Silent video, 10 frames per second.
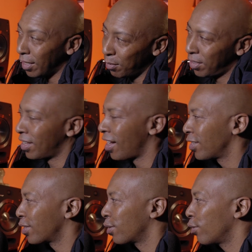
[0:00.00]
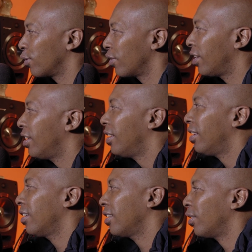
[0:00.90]
with regards to,
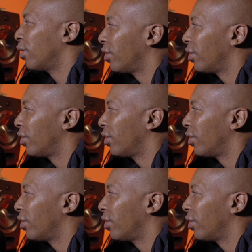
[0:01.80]
you know,